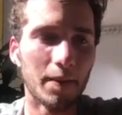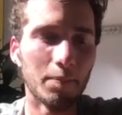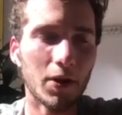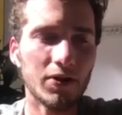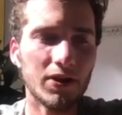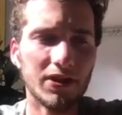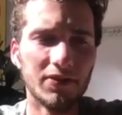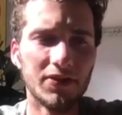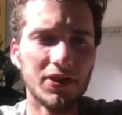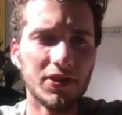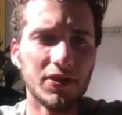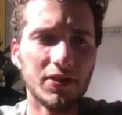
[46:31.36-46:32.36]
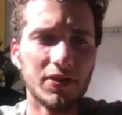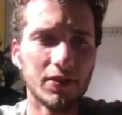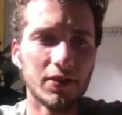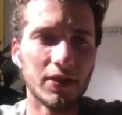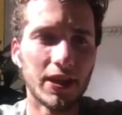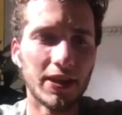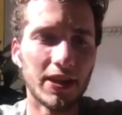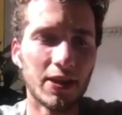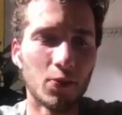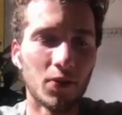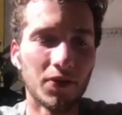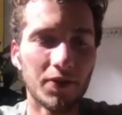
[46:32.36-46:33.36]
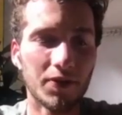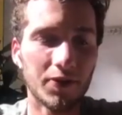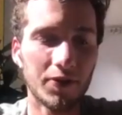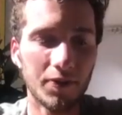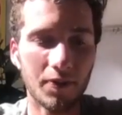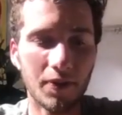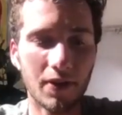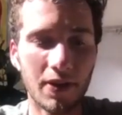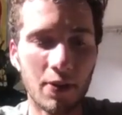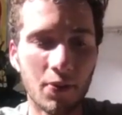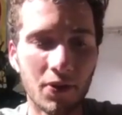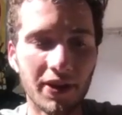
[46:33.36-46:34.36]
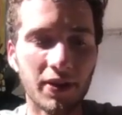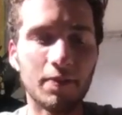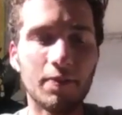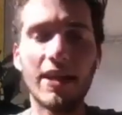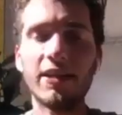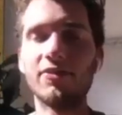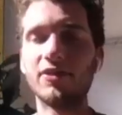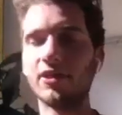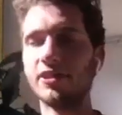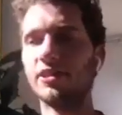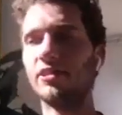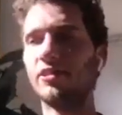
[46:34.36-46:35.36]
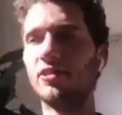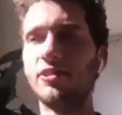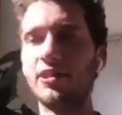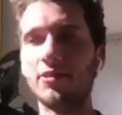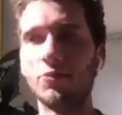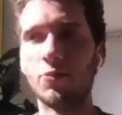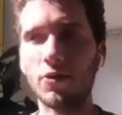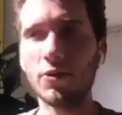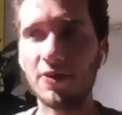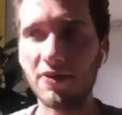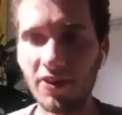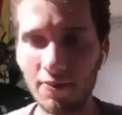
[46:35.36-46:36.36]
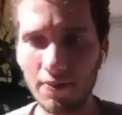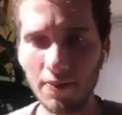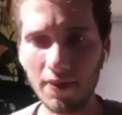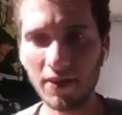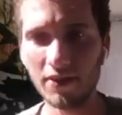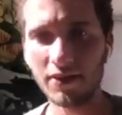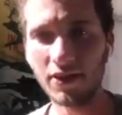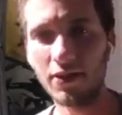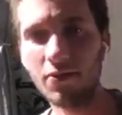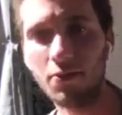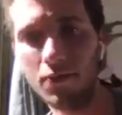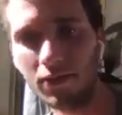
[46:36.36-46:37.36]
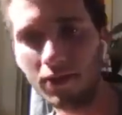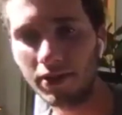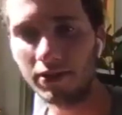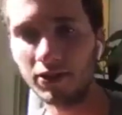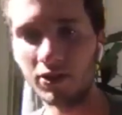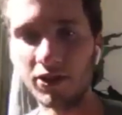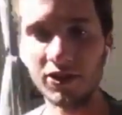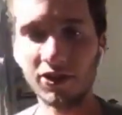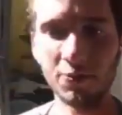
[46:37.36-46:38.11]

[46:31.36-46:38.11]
motives. They want their advertisers to still work with them. So just